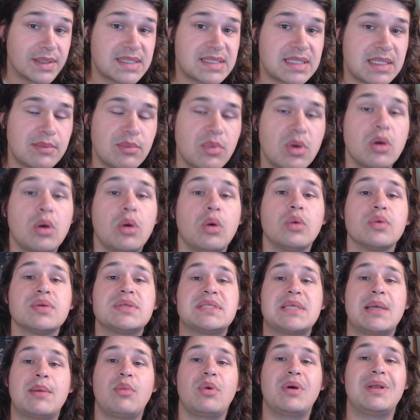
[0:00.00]
them or
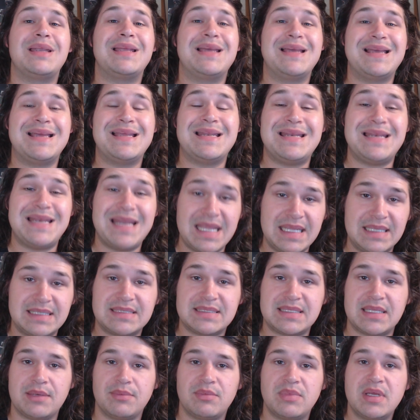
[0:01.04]
someone needs
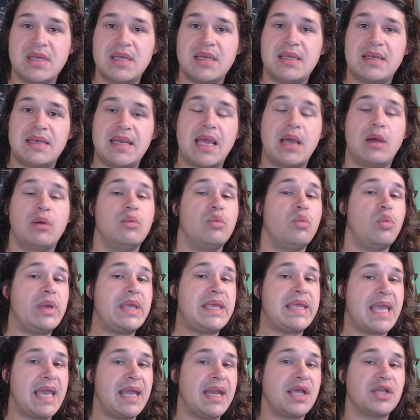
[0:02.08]
them. Now, we
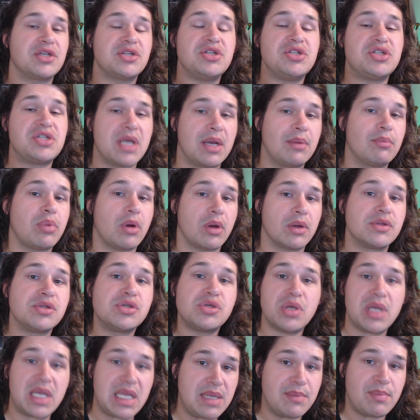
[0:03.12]
can actually jump
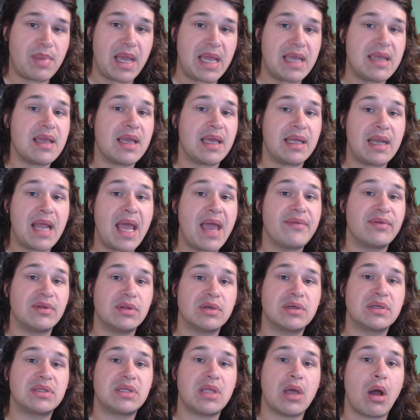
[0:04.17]
onto eBay and have a
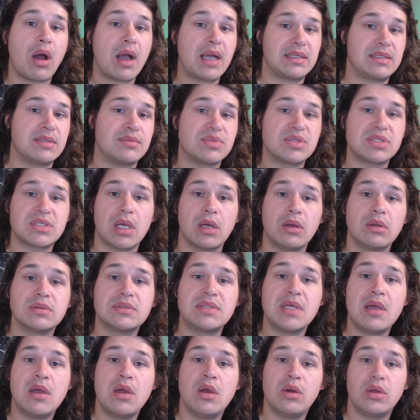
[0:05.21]
look at the items sold,
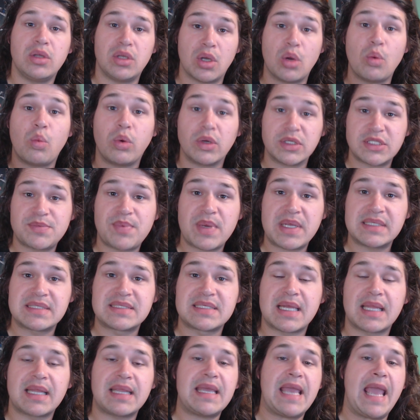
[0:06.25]
you know, what's been
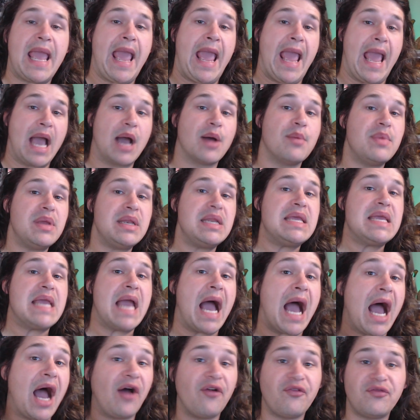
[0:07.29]
selling, how many
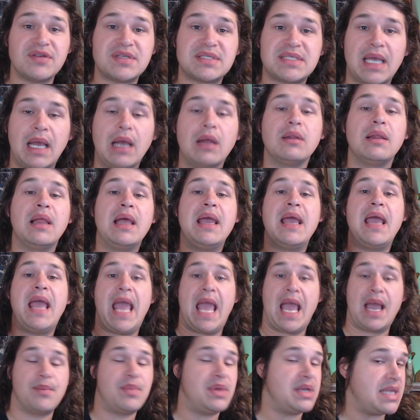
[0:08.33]
are for sale,
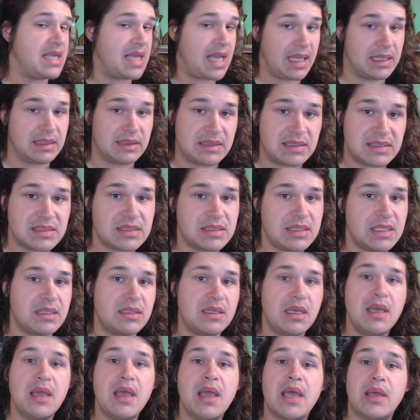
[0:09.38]
how many are listed,
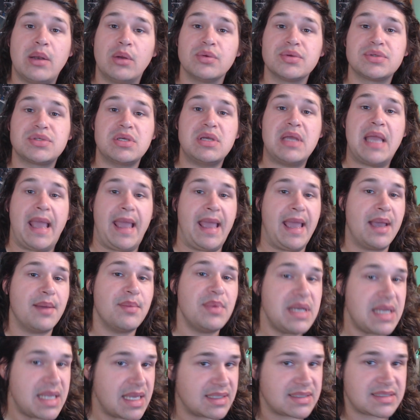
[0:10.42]
and also how
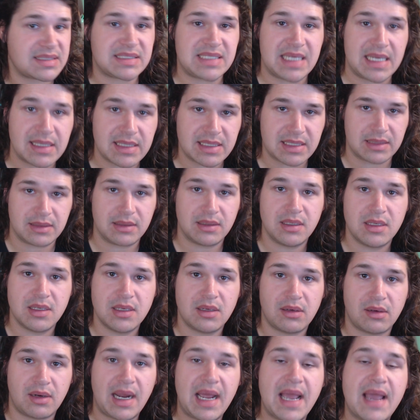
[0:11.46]
many are selling,
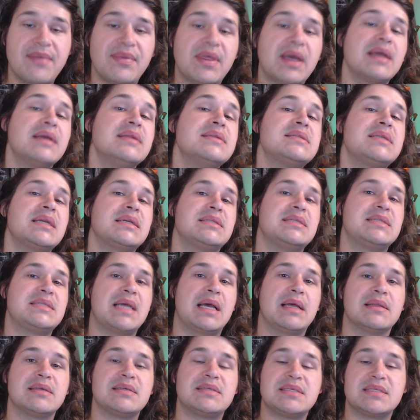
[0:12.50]
right? And that can start to
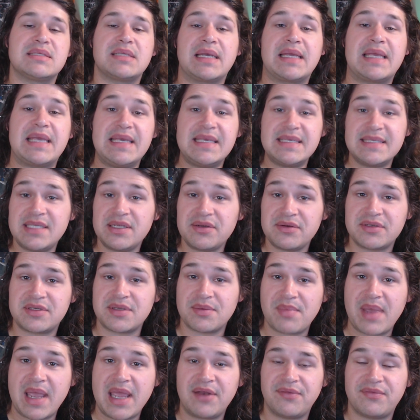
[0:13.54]
tell us is like, is there a
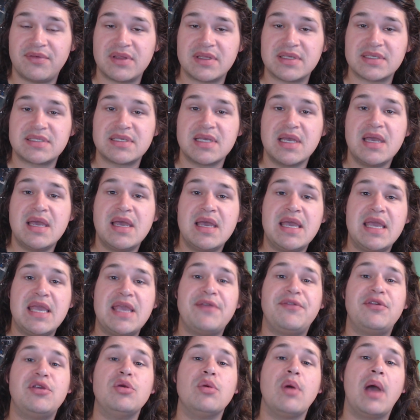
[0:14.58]
demand for this?
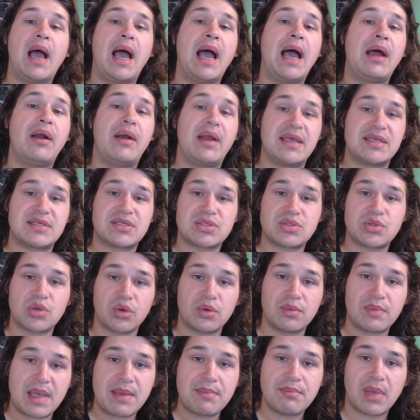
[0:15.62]
If you are a store
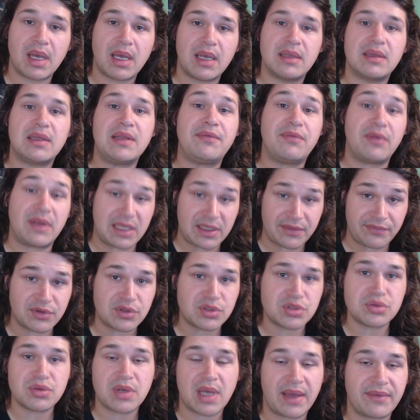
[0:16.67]
member, if like if you
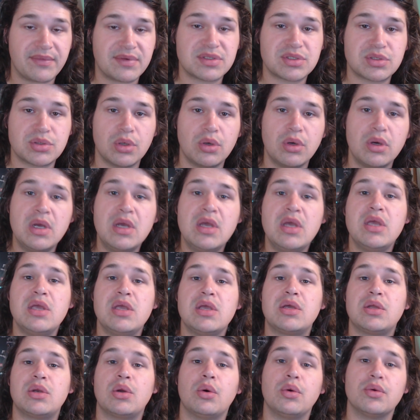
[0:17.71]
do have a store, you
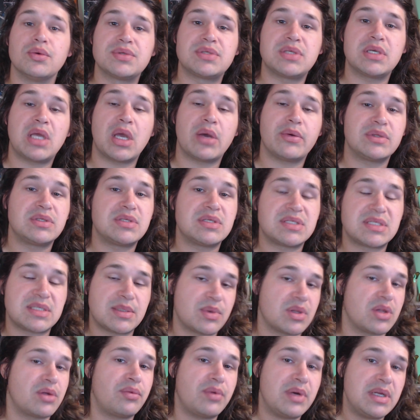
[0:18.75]
can also go into some
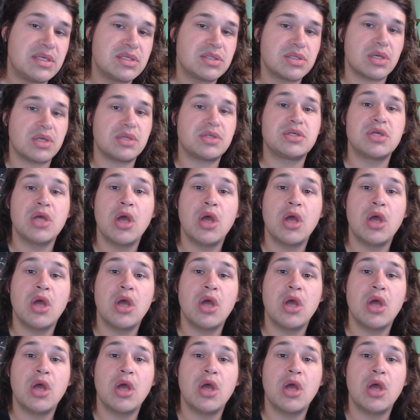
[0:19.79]
of the research